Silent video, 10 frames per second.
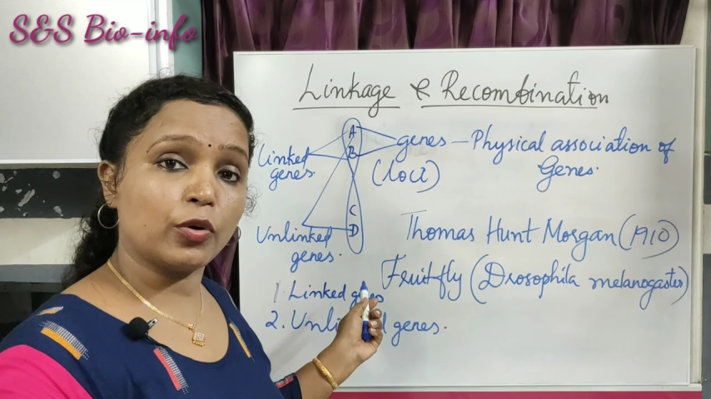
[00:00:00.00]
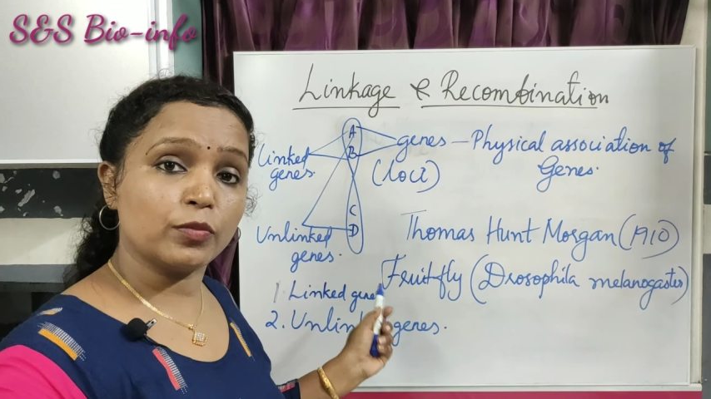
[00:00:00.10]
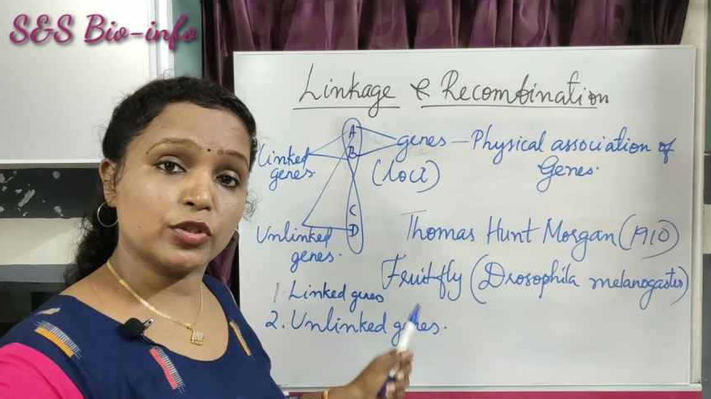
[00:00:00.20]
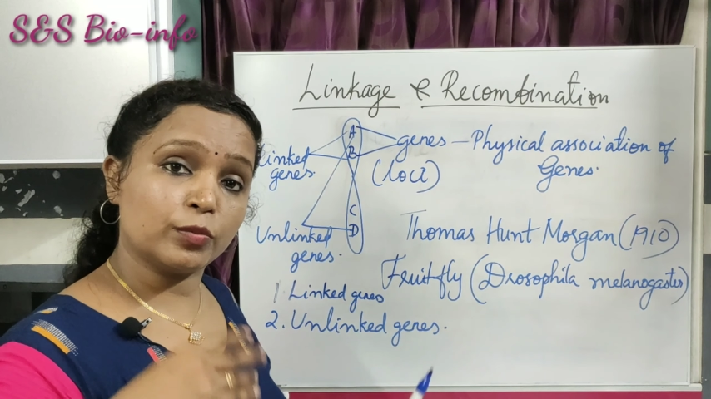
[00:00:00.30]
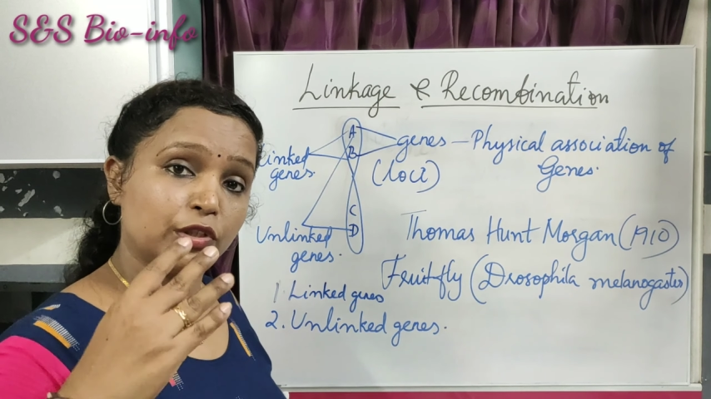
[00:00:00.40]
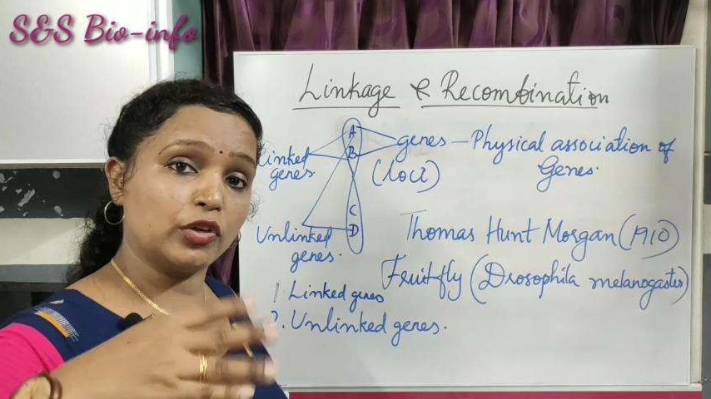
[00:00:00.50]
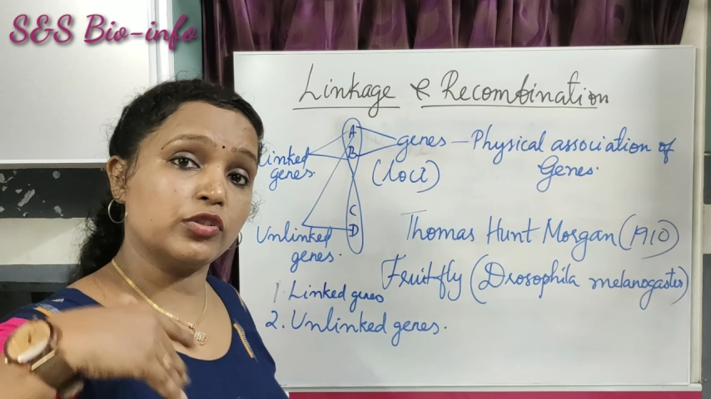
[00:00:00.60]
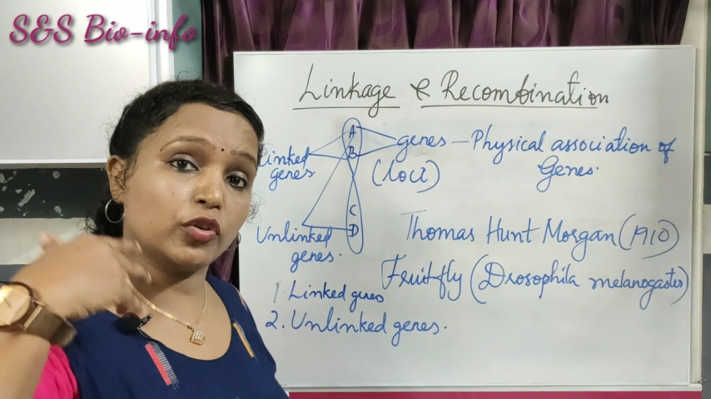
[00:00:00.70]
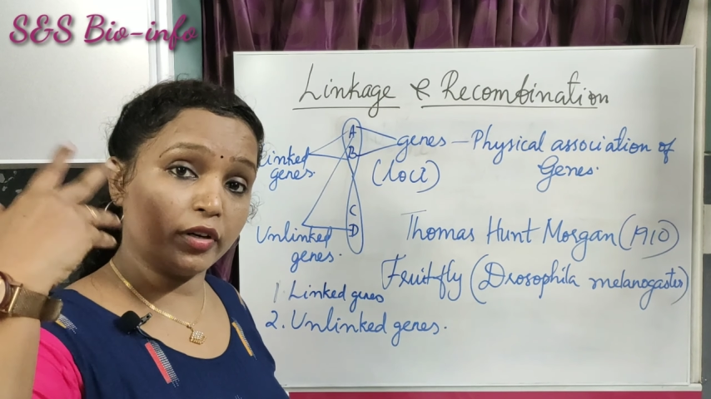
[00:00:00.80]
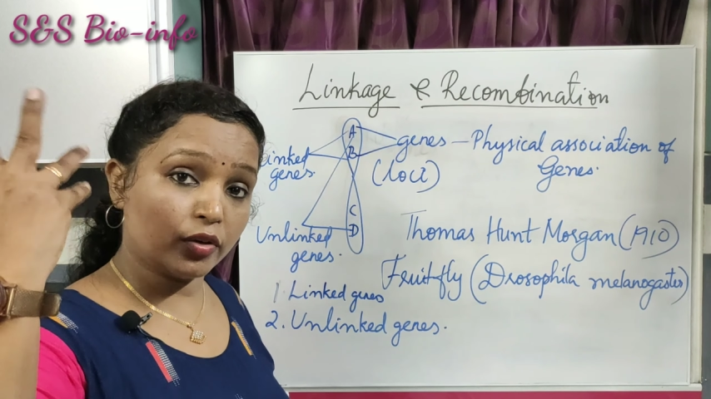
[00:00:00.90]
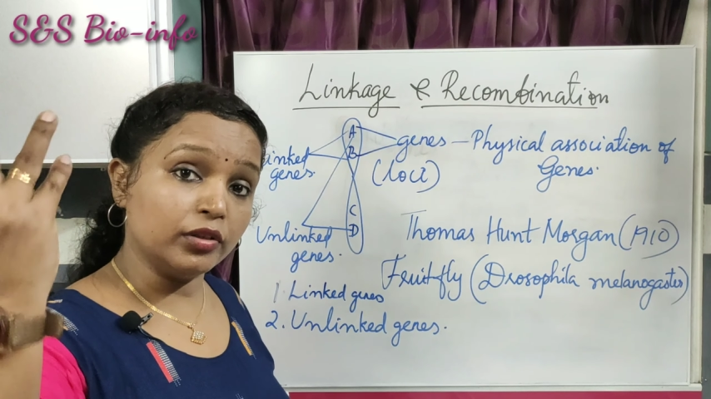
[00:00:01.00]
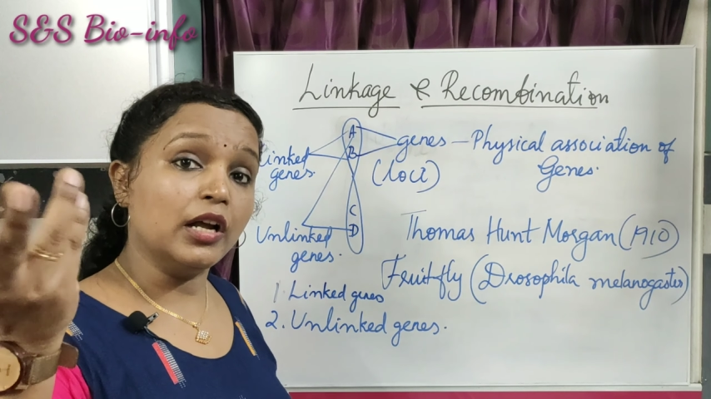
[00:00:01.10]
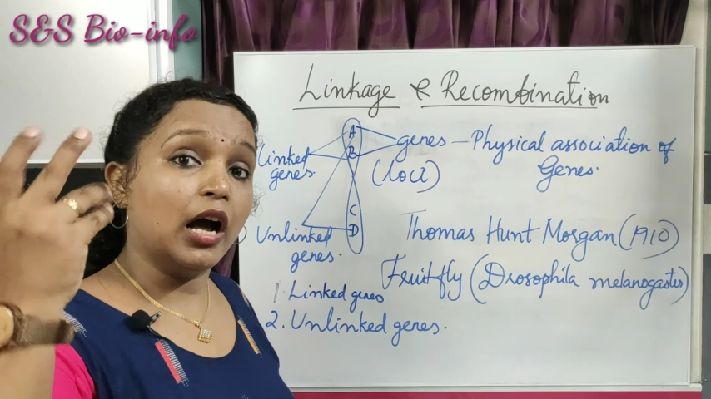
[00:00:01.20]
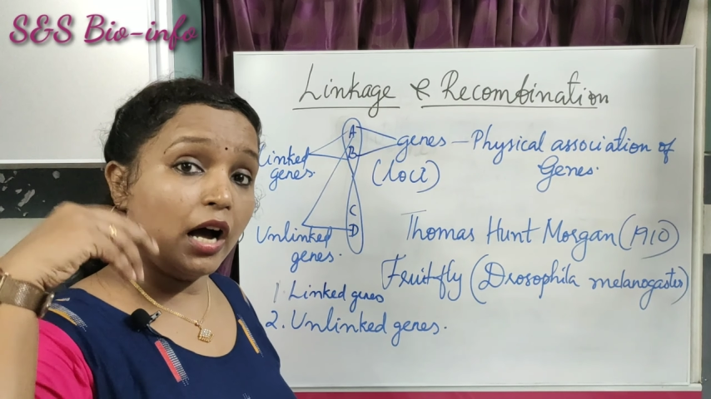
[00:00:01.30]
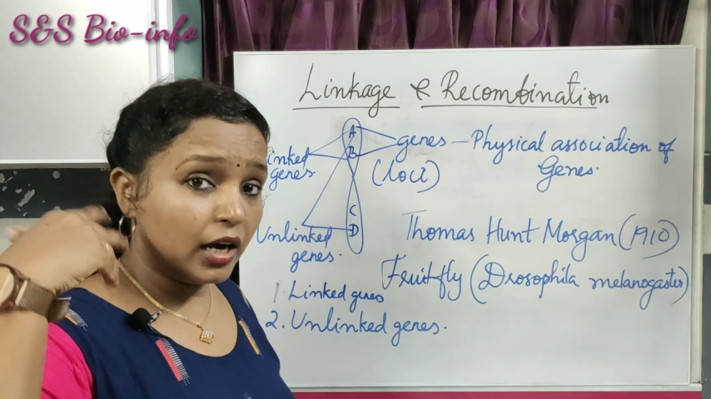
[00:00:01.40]
chromosome but also on
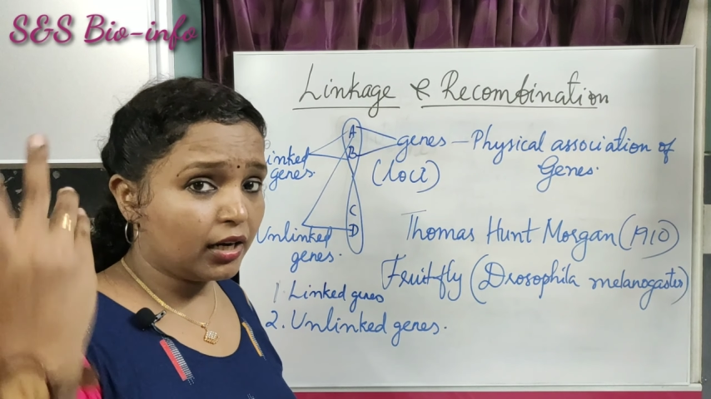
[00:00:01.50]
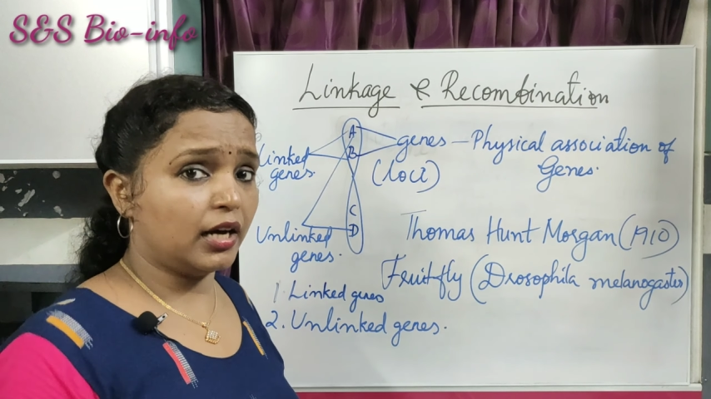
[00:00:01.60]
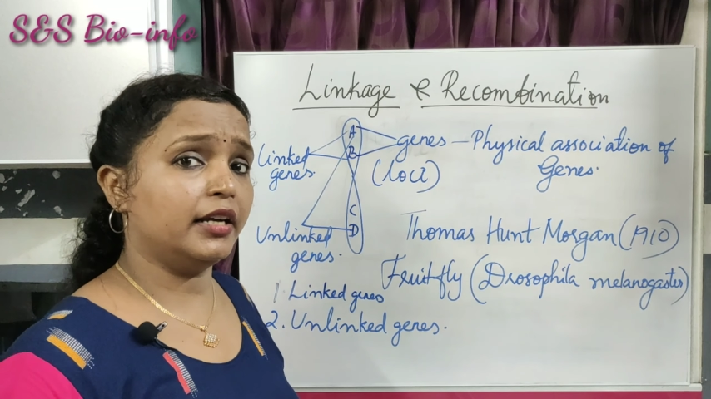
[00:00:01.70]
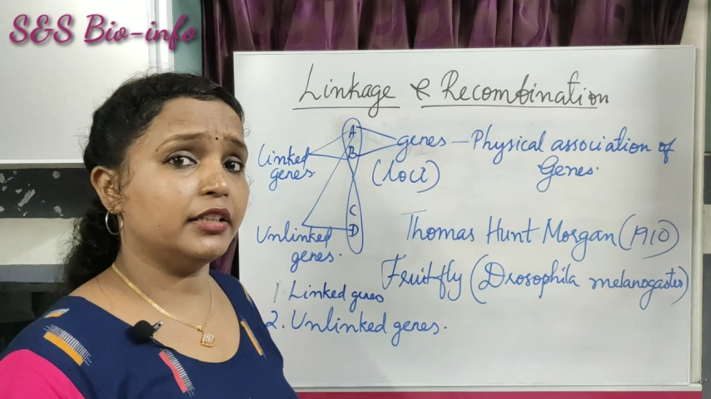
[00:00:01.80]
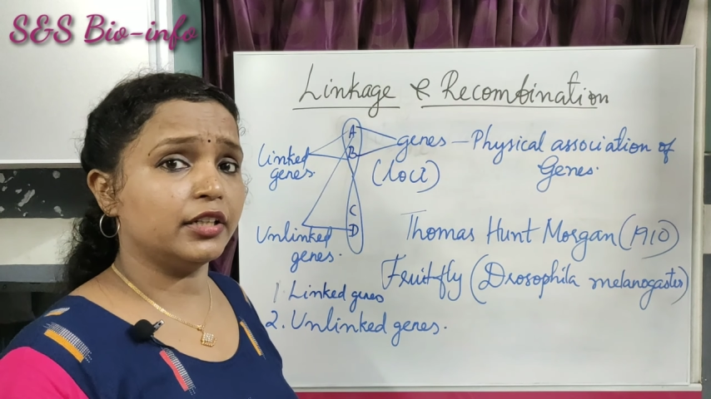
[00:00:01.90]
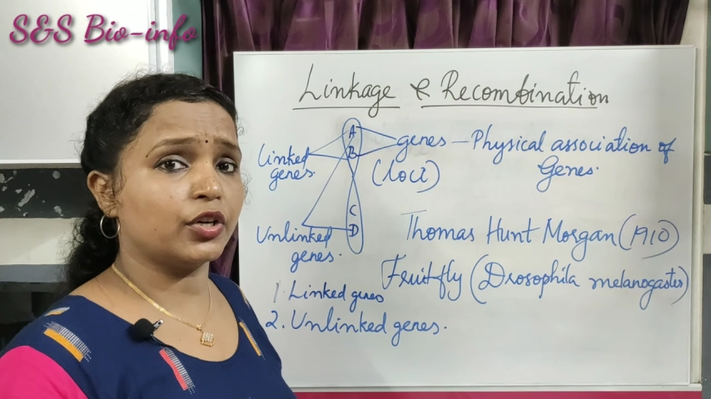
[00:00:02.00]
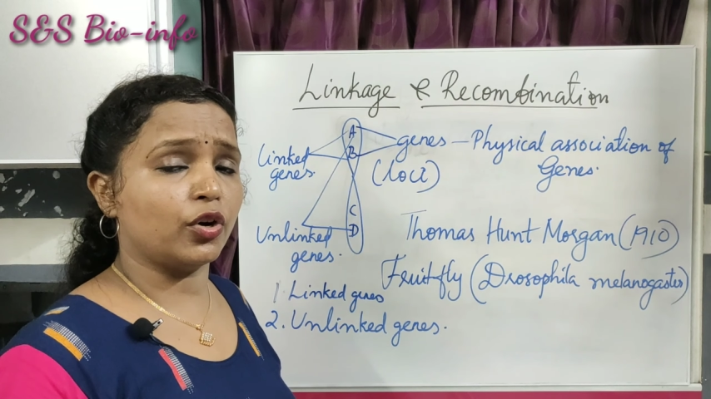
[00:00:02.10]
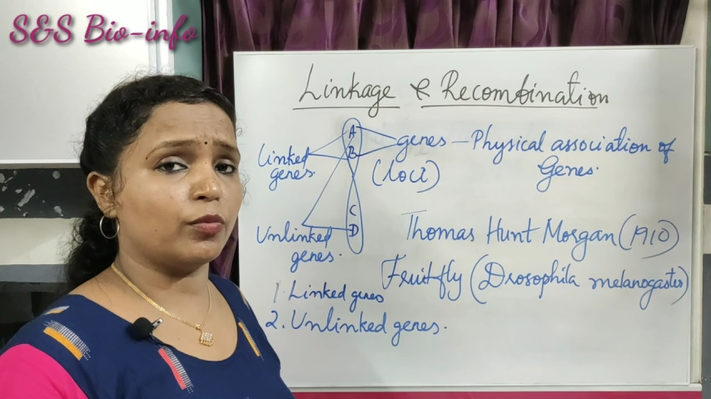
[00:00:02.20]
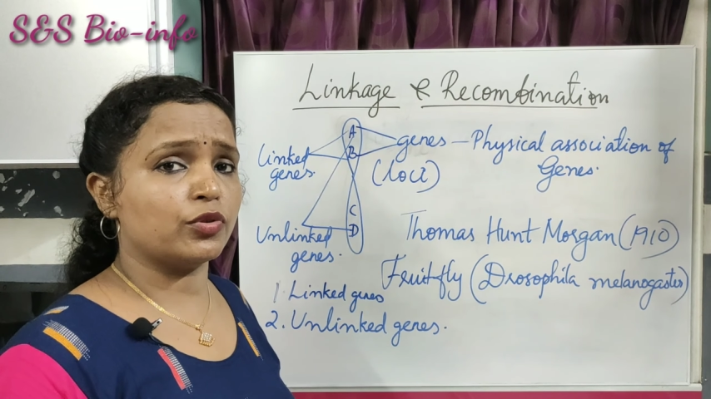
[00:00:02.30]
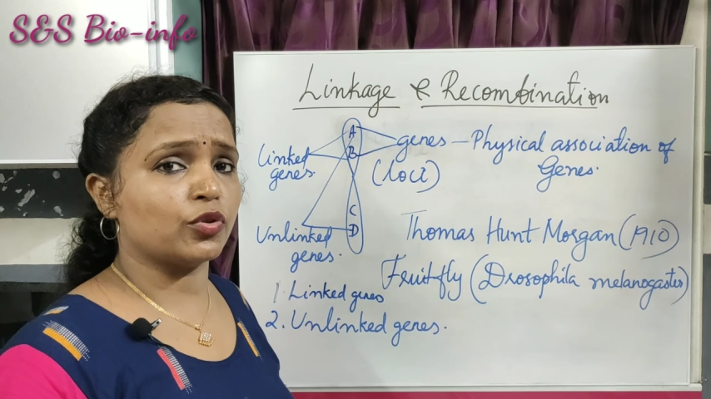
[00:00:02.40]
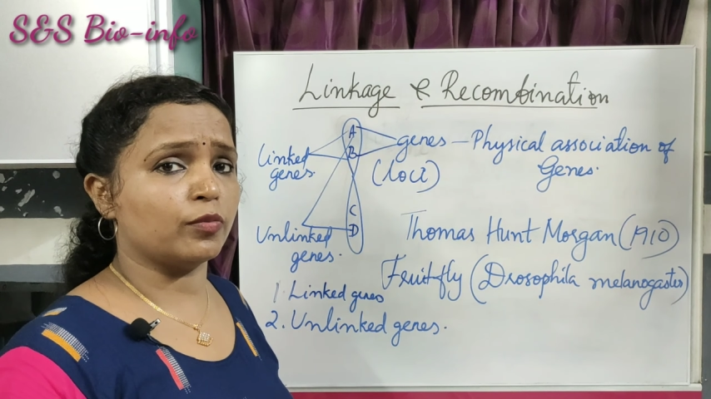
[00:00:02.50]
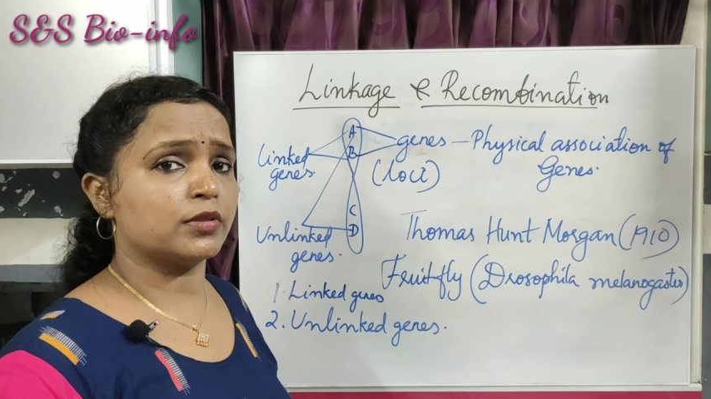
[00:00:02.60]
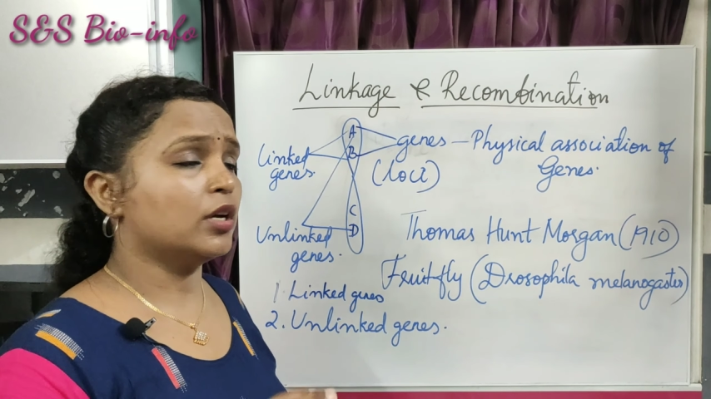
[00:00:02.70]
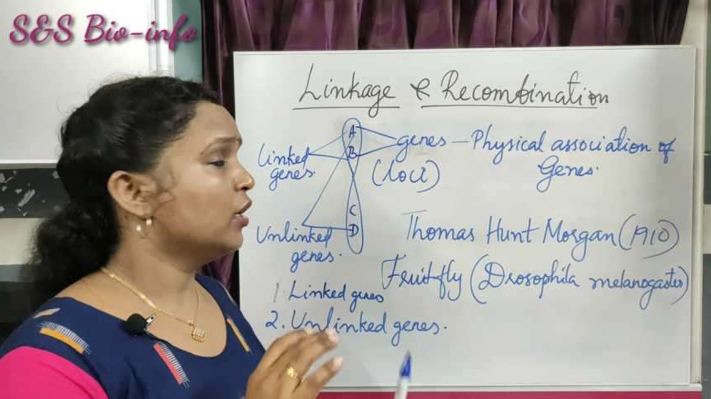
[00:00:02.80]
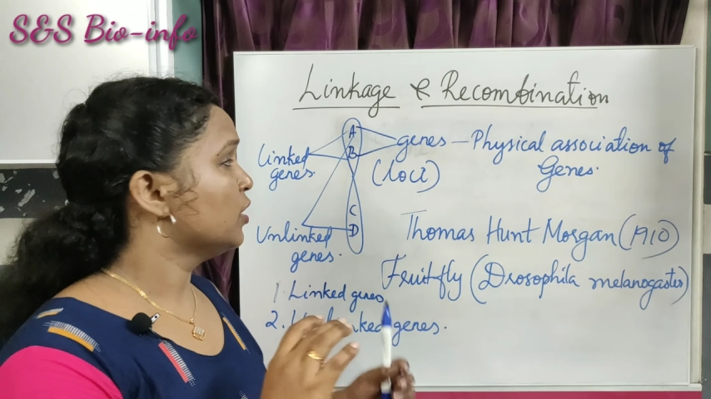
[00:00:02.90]
another chromosomes.